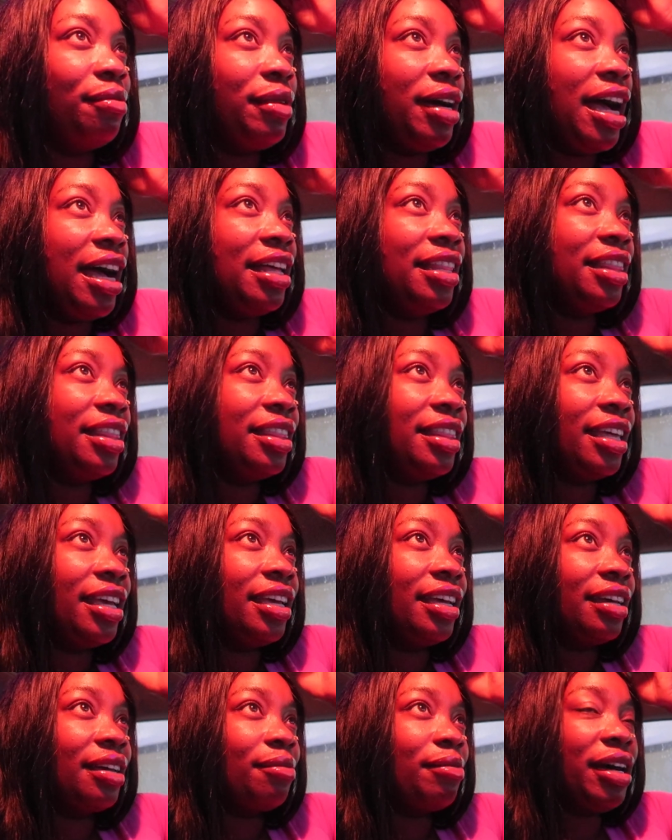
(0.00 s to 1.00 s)
but I
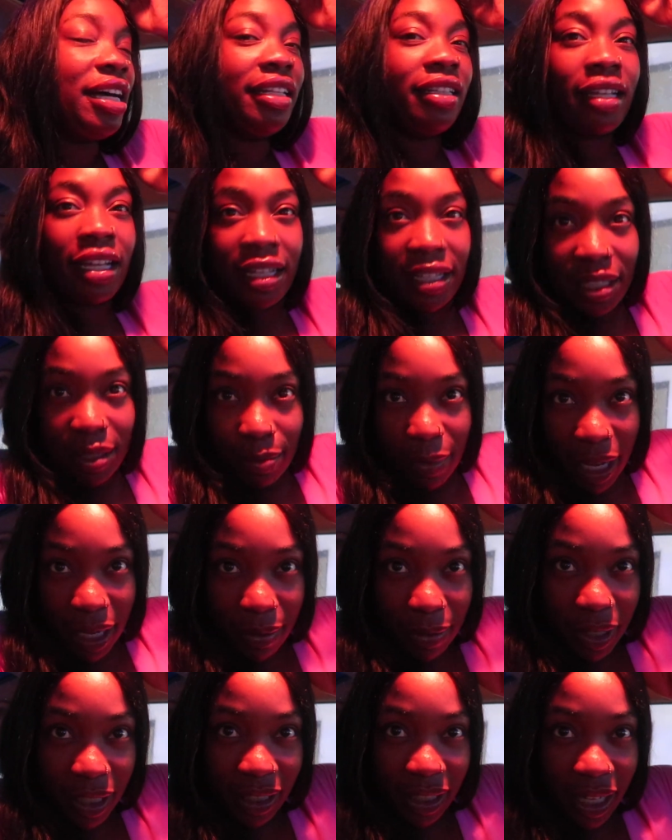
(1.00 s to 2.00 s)
think my lace
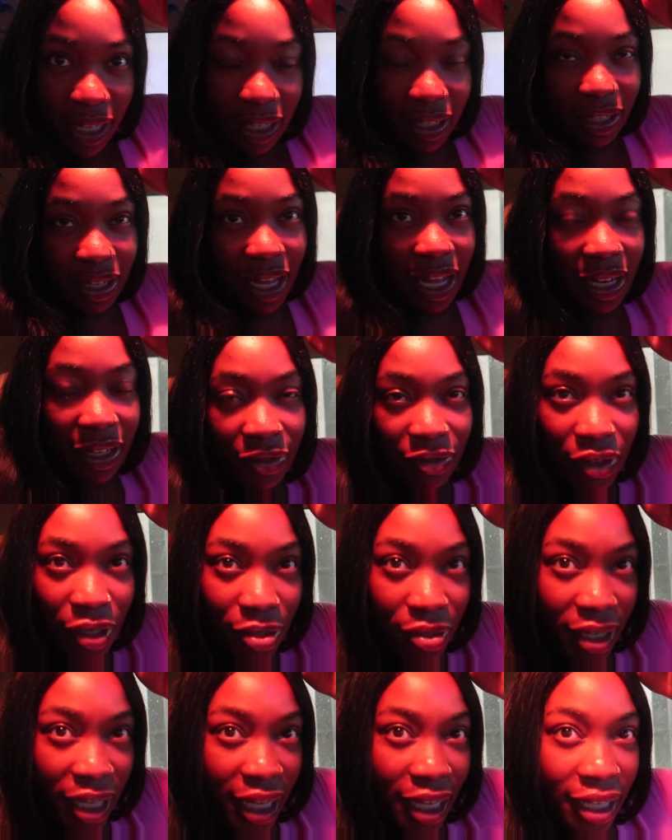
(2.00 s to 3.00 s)
might be like kind of
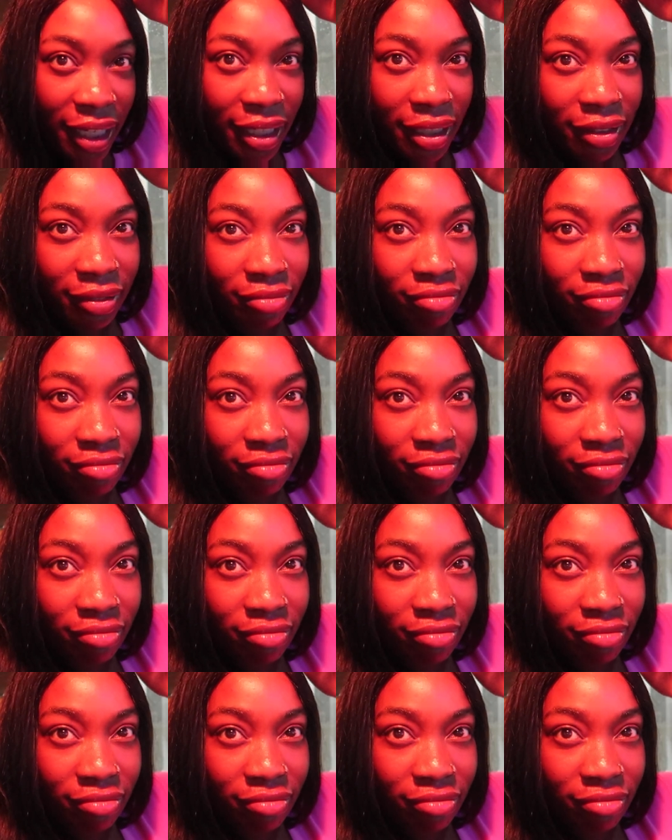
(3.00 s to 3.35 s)
okay.